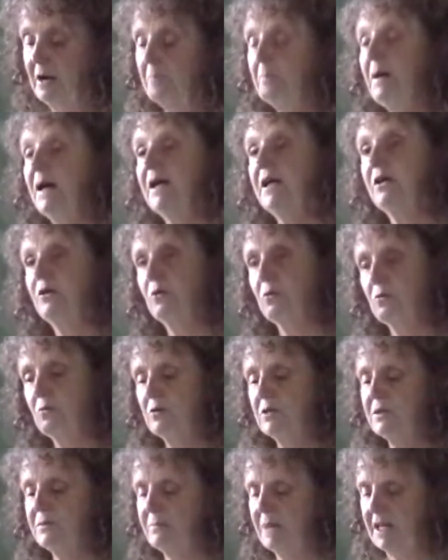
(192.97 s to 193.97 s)
but he
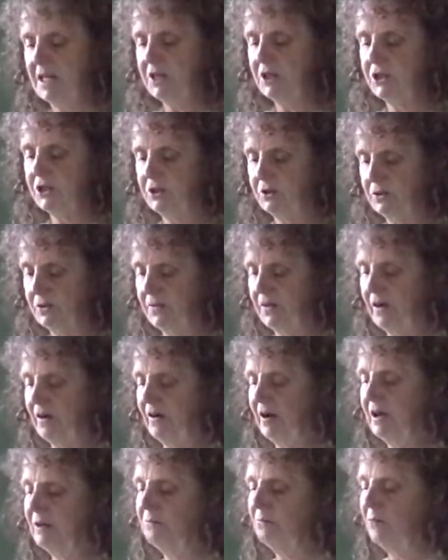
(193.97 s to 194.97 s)
always makes sure
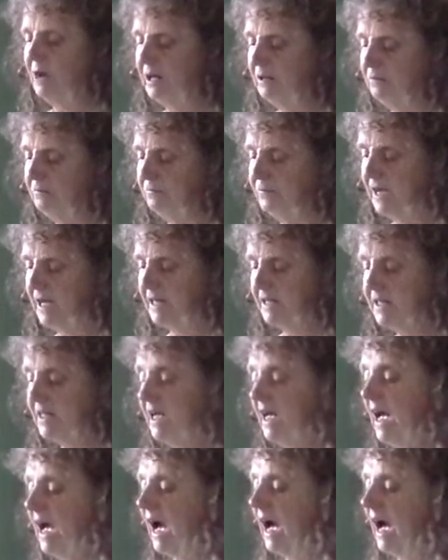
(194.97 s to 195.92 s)
that I am well fed